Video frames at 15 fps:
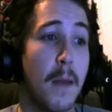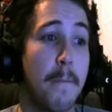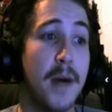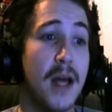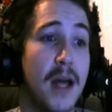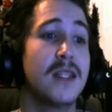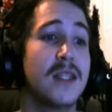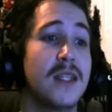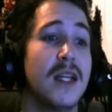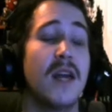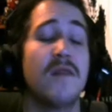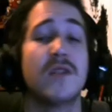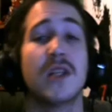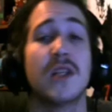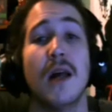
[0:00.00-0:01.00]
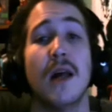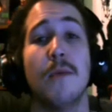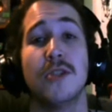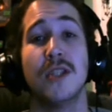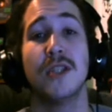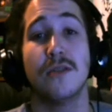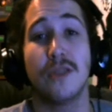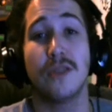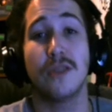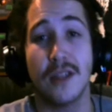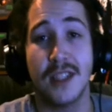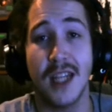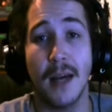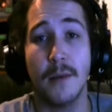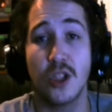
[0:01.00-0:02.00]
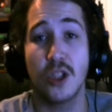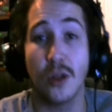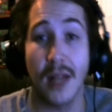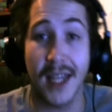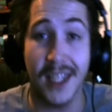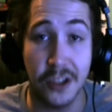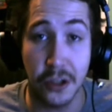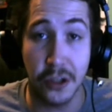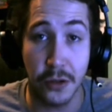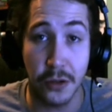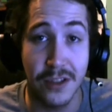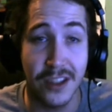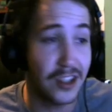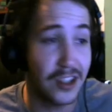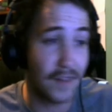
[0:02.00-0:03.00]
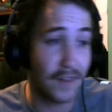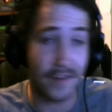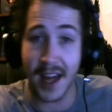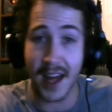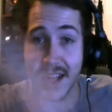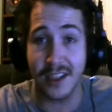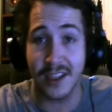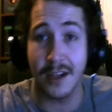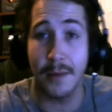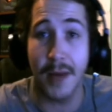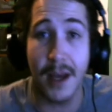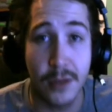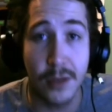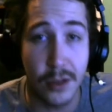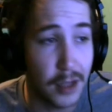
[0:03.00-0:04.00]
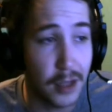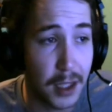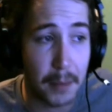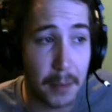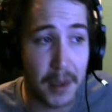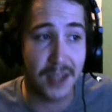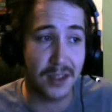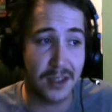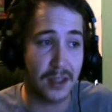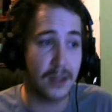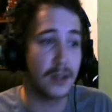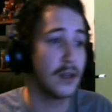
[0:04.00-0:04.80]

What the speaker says: But it's going to give us a lot more single target damage. So like in 2s and stuff, that's going to be absolutely amazing.